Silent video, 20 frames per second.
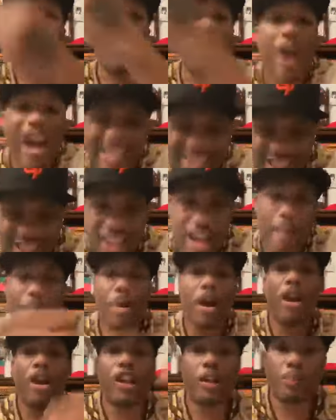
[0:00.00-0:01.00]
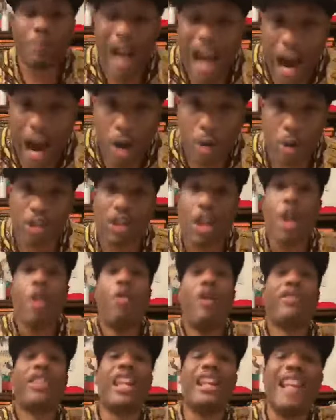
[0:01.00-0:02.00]
Western imperialist powers
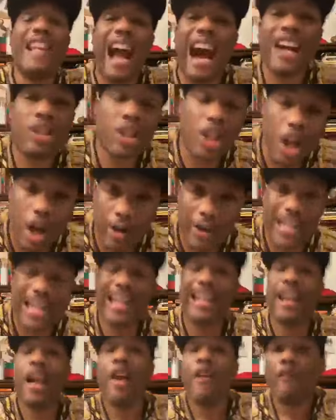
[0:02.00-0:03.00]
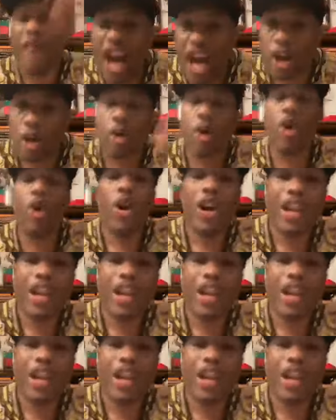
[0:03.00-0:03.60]
with the Nigerian federal